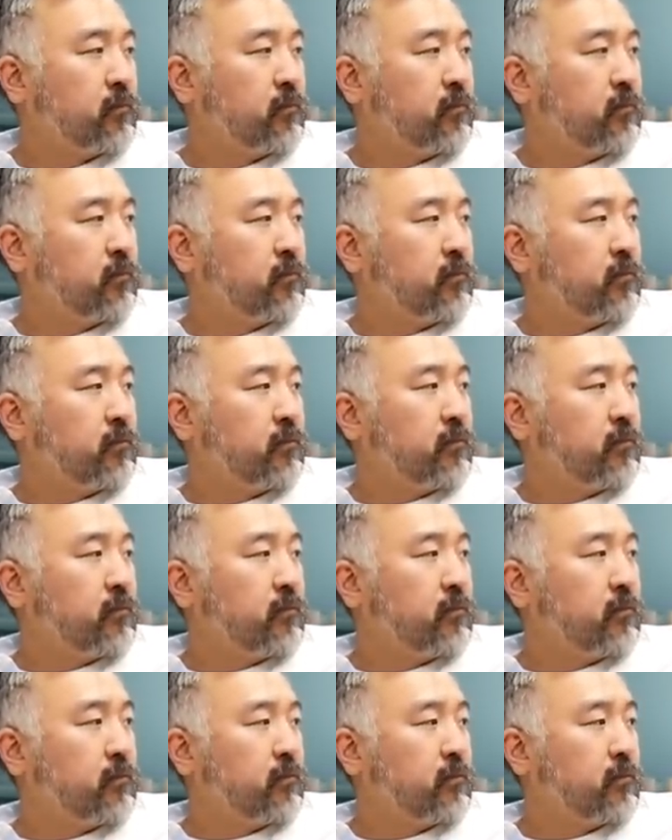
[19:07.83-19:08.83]

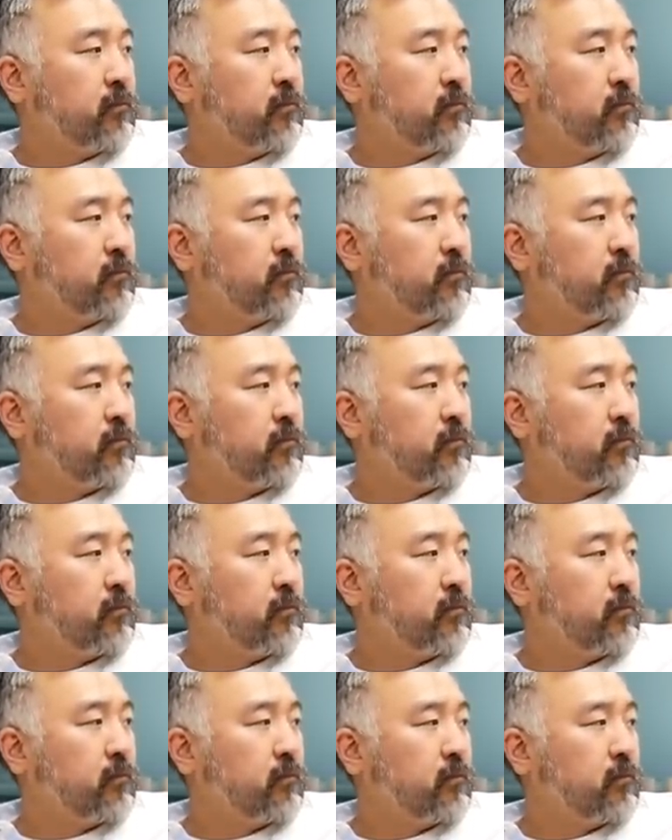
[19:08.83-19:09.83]

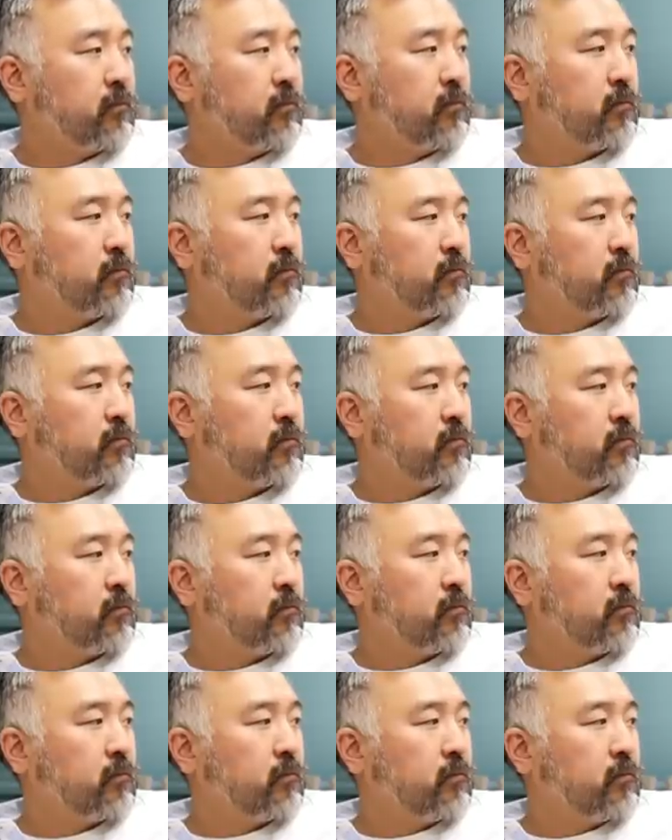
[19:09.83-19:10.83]

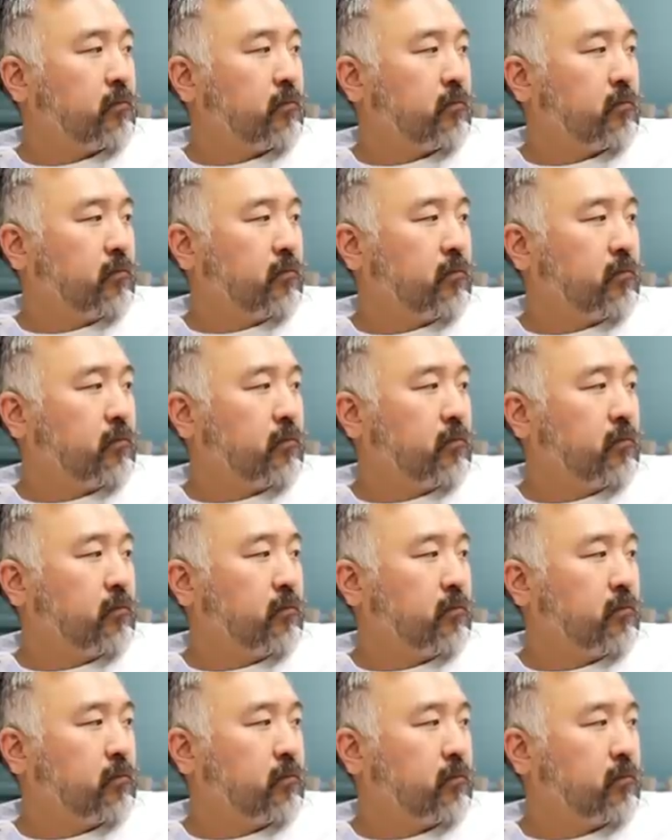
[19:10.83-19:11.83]

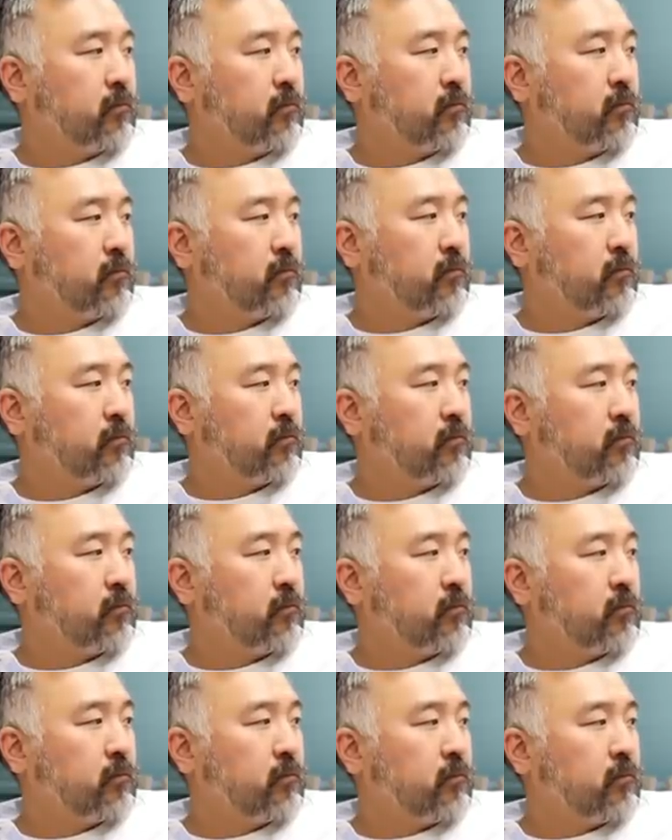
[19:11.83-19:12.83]

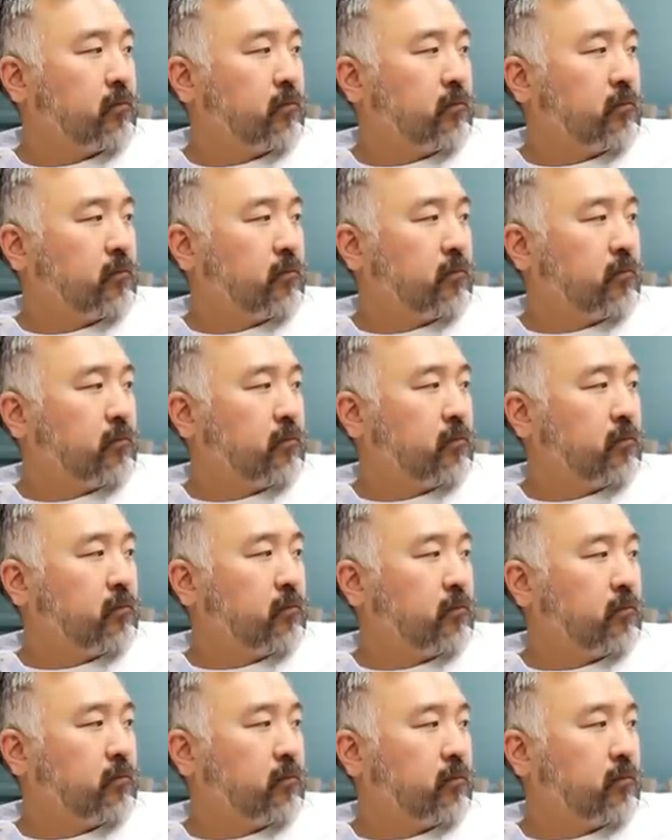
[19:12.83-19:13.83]

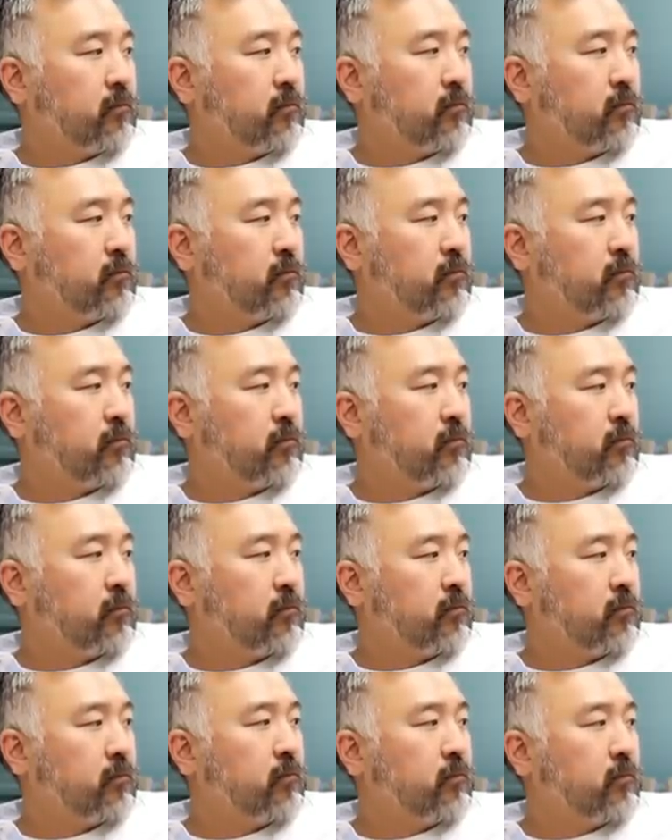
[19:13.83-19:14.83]

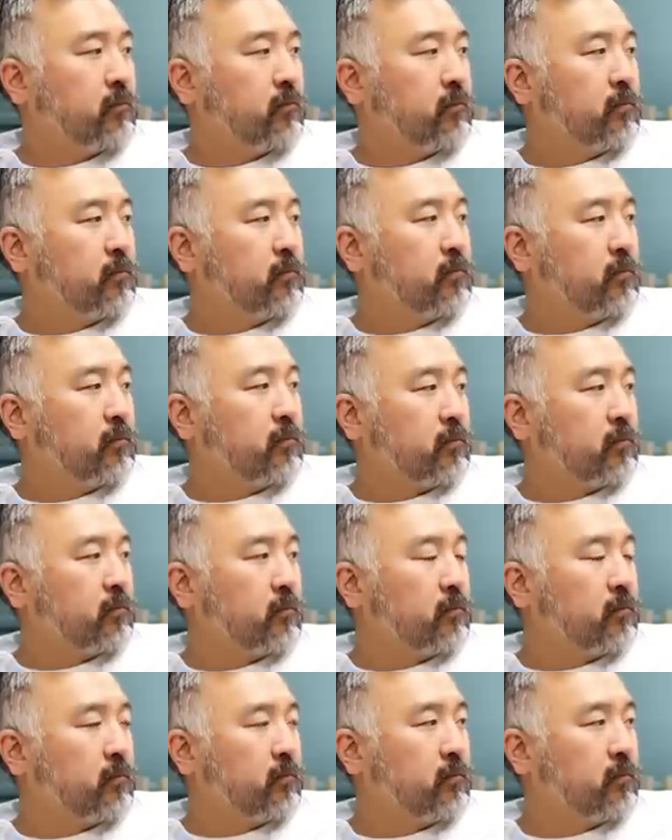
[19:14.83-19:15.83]
[no speech]